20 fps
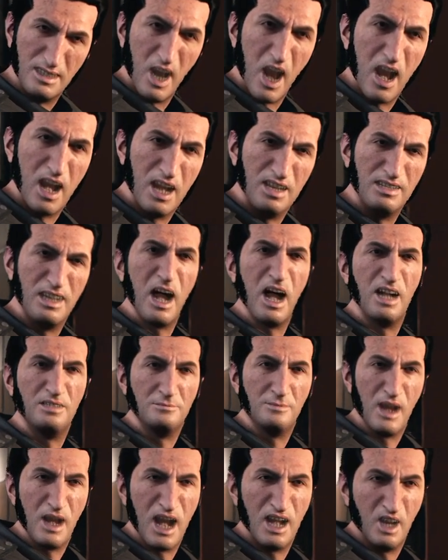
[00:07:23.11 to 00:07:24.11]
You're a dead
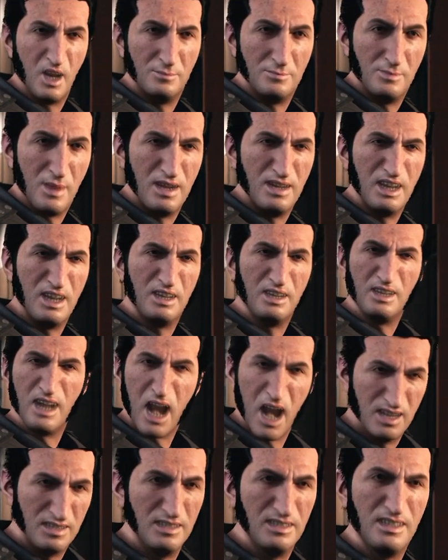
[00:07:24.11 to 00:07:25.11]
man, you piece of
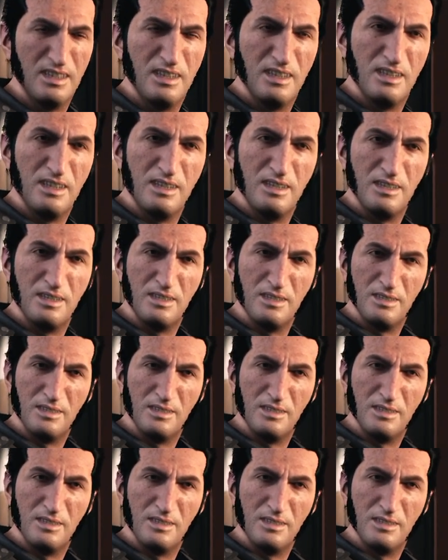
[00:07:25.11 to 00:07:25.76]
shit. What about your